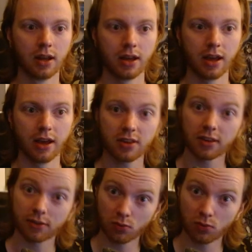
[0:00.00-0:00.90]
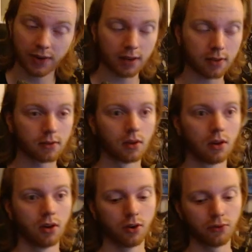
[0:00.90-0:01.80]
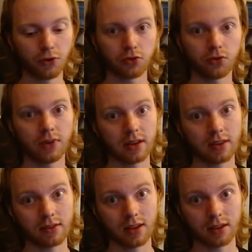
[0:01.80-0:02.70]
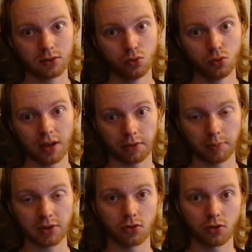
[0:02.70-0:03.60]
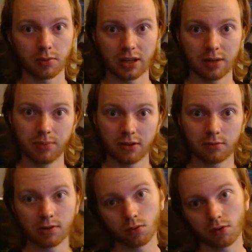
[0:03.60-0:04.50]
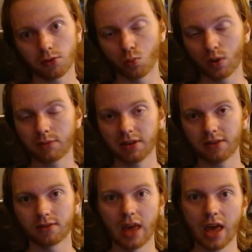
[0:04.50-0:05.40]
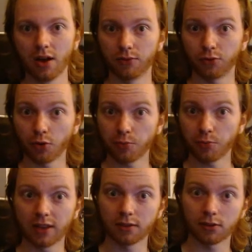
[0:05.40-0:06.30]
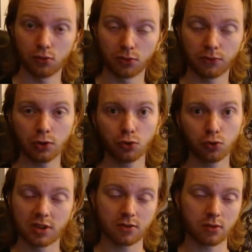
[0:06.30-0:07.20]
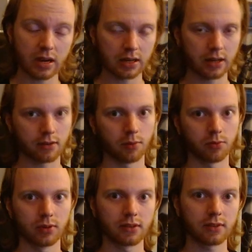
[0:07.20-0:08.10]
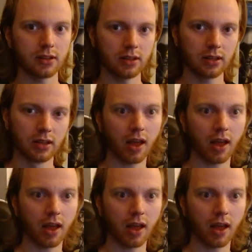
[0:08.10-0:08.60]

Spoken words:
And she has 2 effects. Her first effect is that you can special summon a Beast Warrior or Winged Beast from your hand to the field, which is quite nice, helps with extending.